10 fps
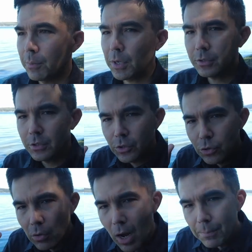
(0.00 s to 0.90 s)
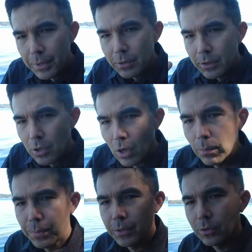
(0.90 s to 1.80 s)
They're basically just dropping these
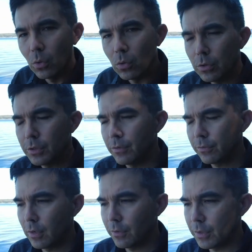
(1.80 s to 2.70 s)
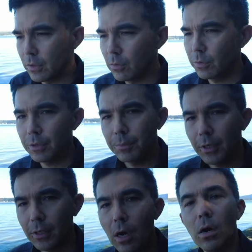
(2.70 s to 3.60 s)
open doors in front of you where you can
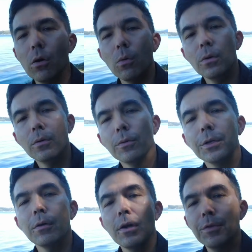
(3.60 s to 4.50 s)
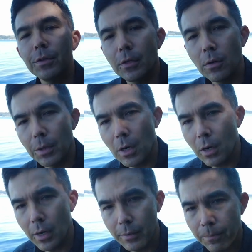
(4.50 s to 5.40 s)
be like, oh, well, you don't have anything going
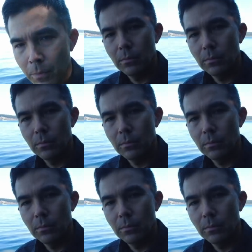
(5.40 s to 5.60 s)
on.